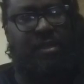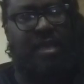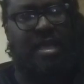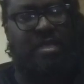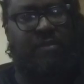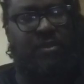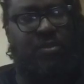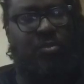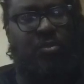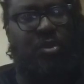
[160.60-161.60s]
the last
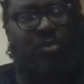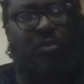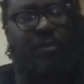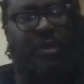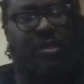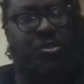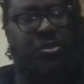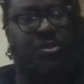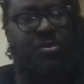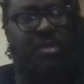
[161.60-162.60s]
few Wonder Woman
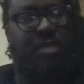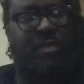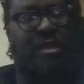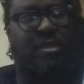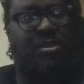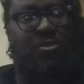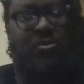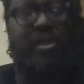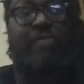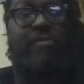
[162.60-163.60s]
issues. I mean, it's a
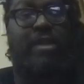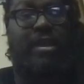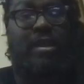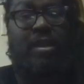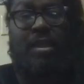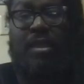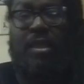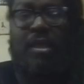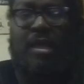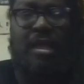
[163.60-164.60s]
great read.
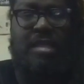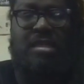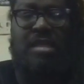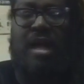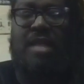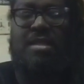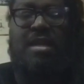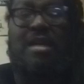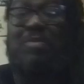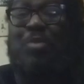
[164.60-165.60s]
It's not
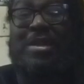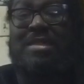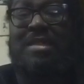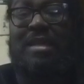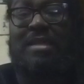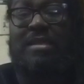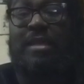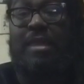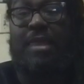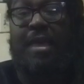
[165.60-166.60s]
time wasted, I'll tell
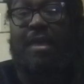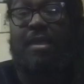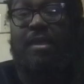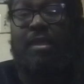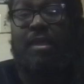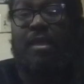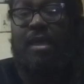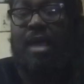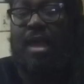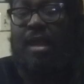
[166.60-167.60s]
you that.
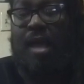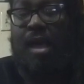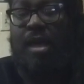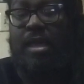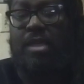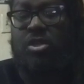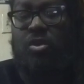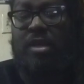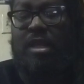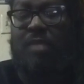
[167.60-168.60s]
And I
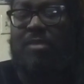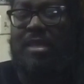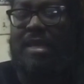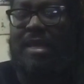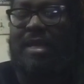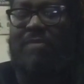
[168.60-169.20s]
enjoyed it, and I